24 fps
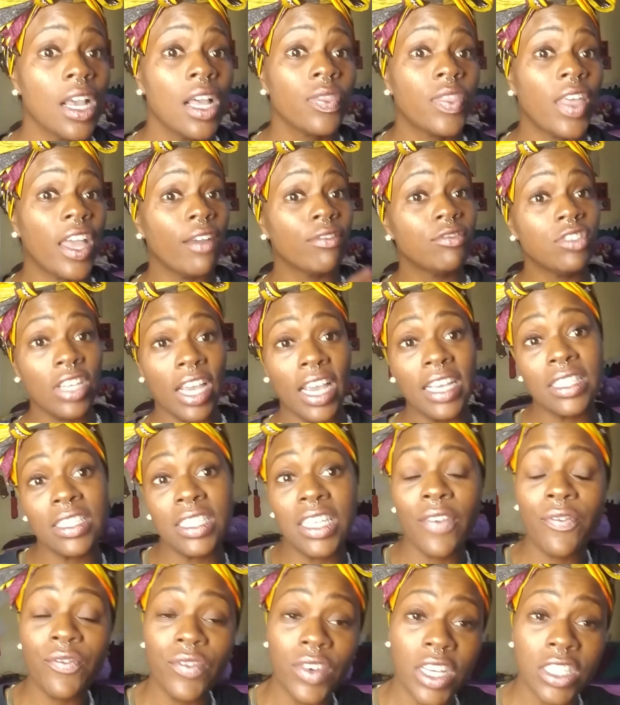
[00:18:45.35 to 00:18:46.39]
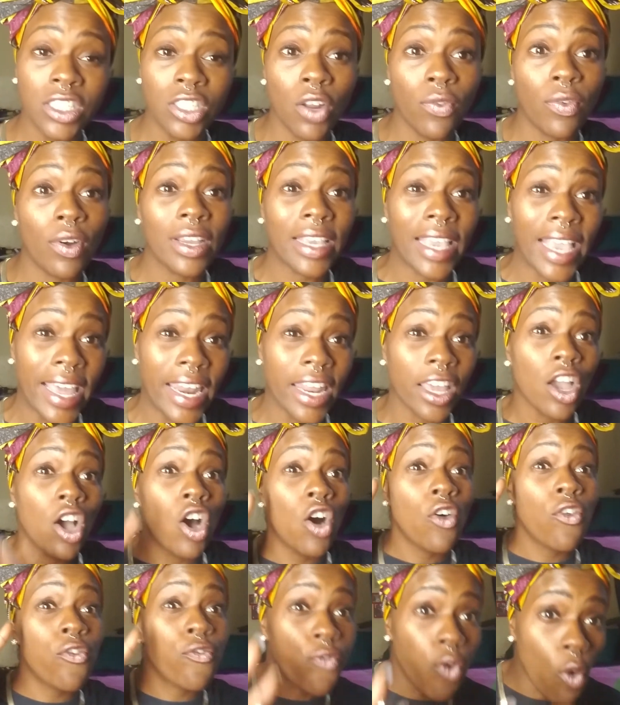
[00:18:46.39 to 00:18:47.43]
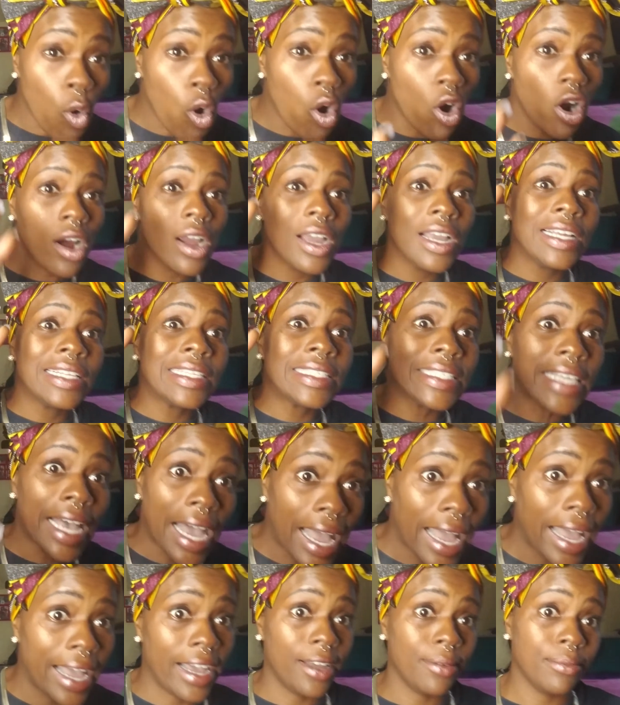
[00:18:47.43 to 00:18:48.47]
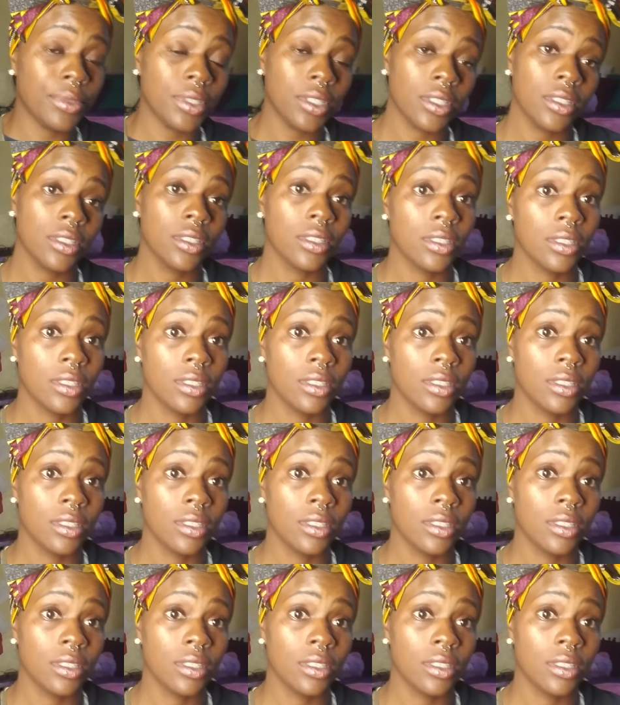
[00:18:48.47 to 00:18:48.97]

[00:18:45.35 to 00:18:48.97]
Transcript: They have changed the definition of organic 4 times.